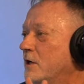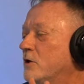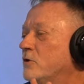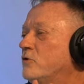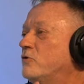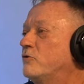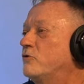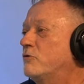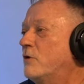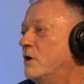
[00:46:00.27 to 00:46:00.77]

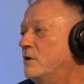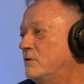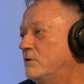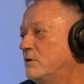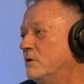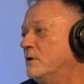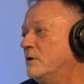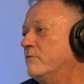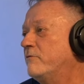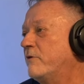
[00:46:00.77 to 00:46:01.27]

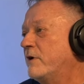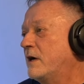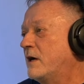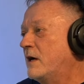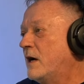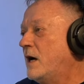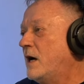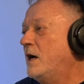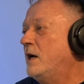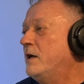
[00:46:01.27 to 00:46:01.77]
constructed of a
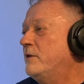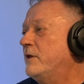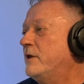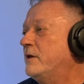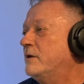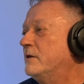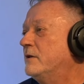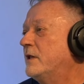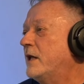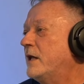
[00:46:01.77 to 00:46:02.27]
guy
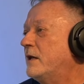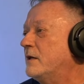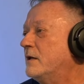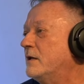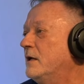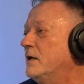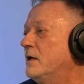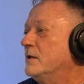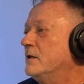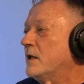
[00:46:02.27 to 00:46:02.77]
that that
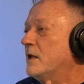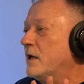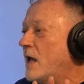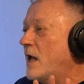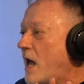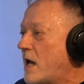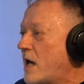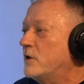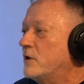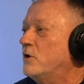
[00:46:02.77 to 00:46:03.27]
that
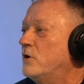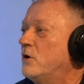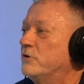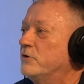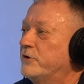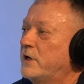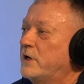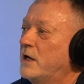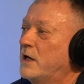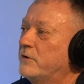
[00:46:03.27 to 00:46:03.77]
had it all
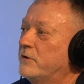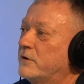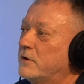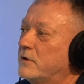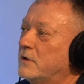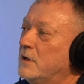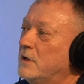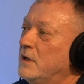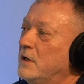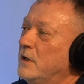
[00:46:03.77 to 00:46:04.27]

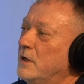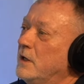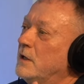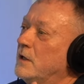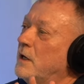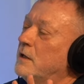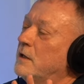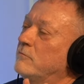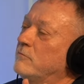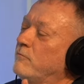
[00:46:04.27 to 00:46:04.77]
together,
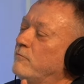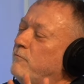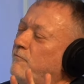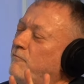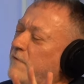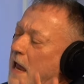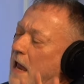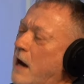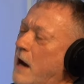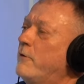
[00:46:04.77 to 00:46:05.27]
and I
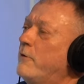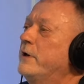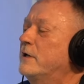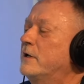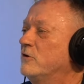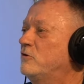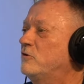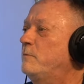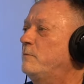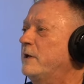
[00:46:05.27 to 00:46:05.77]
very
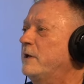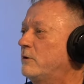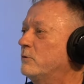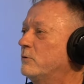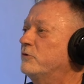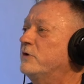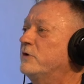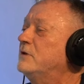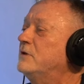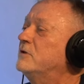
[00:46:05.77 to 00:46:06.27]

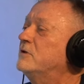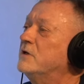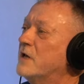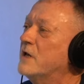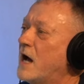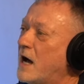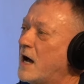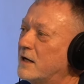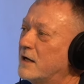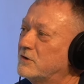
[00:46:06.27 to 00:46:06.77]
conspicuously did
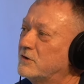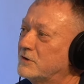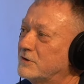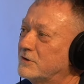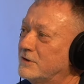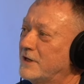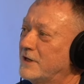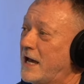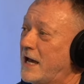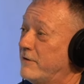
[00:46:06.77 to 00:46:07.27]
not
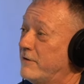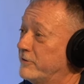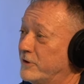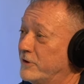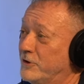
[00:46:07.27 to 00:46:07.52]
have it